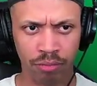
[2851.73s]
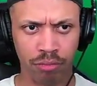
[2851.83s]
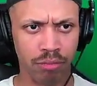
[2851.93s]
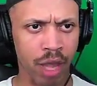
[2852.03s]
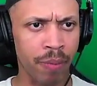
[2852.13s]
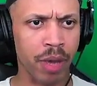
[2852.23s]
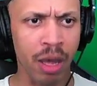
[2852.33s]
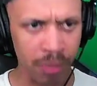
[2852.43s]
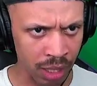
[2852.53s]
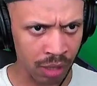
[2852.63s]

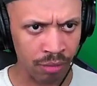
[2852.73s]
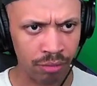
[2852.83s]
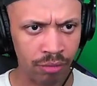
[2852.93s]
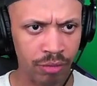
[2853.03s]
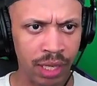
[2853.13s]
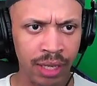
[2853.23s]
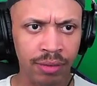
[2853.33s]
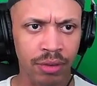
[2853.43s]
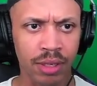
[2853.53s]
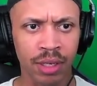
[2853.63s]
upcoming
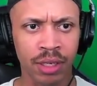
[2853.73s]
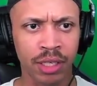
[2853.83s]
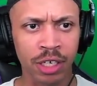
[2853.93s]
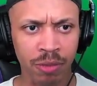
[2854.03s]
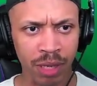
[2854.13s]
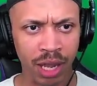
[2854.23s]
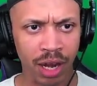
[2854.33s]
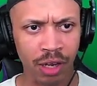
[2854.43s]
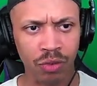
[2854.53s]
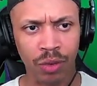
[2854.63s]
things to dungeon
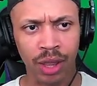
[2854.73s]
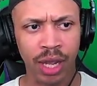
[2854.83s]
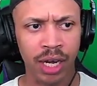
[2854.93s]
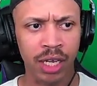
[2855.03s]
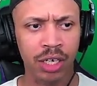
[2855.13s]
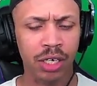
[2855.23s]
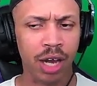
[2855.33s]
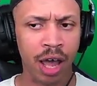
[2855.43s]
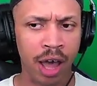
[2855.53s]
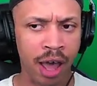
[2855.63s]
mechanics related,
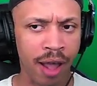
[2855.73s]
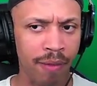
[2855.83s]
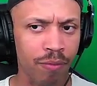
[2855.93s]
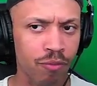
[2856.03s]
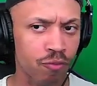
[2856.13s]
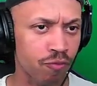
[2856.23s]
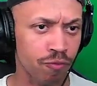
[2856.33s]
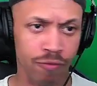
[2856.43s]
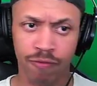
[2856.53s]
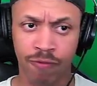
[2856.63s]

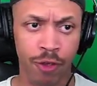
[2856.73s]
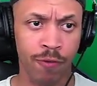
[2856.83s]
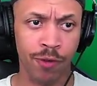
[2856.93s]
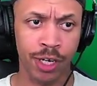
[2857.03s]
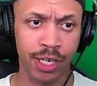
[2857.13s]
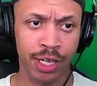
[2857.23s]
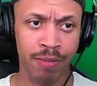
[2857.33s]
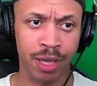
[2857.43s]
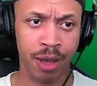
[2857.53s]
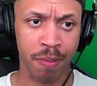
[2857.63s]
feel free to hit
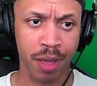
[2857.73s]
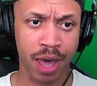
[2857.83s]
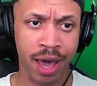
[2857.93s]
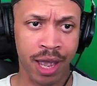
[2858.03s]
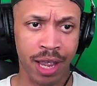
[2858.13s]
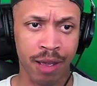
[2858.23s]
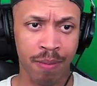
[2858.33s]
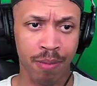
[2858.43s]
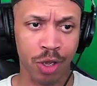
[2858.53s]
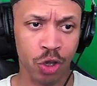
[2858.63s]
me up. I
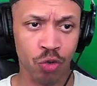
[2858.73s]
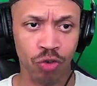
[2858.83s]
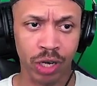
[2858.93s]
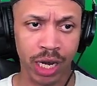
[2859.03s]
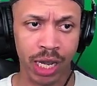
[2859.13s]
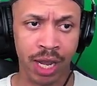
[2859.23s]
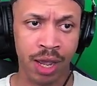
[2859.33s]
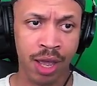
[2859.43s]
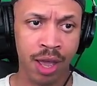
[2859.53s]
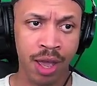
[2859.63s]
am usually
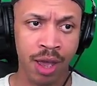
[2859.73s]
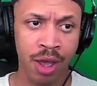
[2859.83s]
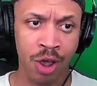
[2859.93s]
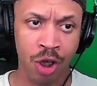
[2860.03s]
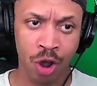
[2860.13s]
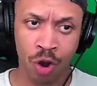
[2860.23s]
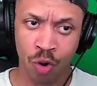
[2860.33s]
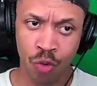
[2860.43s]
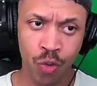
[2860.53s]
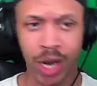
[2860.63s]

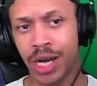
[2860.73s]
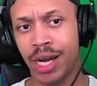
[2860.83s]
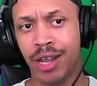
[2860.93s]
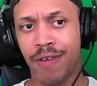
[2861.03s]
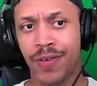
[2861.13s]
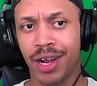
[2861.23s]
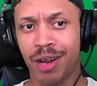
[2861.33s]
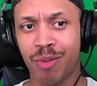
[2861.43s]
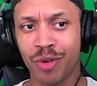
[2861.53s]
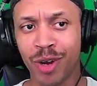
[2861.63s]
readily
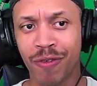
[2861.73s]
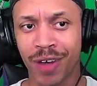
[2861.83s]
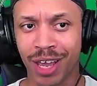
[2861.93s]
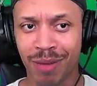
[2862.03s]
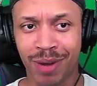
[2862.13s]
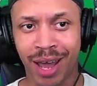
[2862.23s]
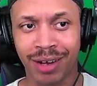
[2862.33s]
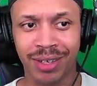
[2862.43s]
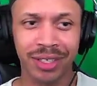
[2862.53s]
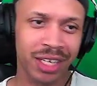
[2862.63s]
available if I am
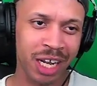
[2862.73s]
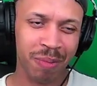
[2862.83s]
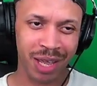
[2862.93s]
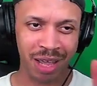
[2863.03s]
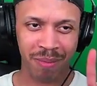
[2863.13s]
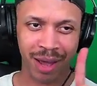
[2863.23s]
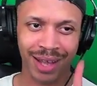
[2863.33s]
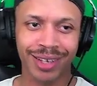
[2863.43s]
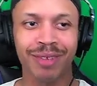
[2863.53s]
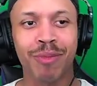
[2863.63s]
not sleeping in
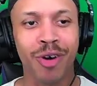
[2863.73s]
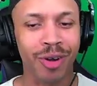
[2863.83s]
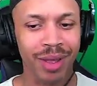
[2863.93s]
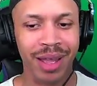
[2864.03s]
my small